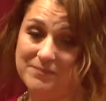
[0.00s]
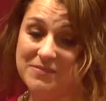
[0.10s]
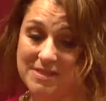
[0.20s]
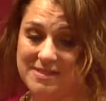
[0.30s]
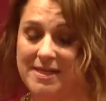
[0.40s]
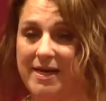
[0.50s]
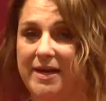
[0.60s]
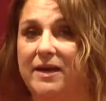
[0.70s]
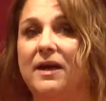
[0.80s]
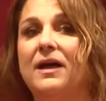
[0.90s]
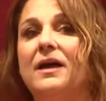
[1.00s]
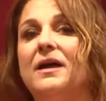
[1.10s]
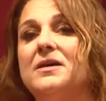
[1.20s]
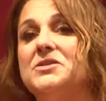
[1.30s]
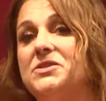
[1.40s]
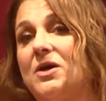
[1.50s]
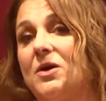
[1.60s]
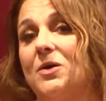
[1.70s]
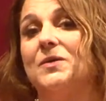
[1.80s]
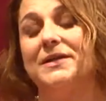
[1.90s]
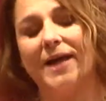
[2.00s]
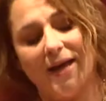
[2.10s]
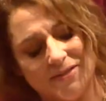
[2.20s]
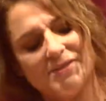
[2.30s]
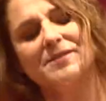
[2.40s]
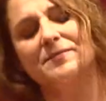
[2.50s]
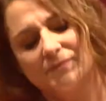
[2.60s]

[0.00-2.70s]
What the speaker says: to say. So, yes.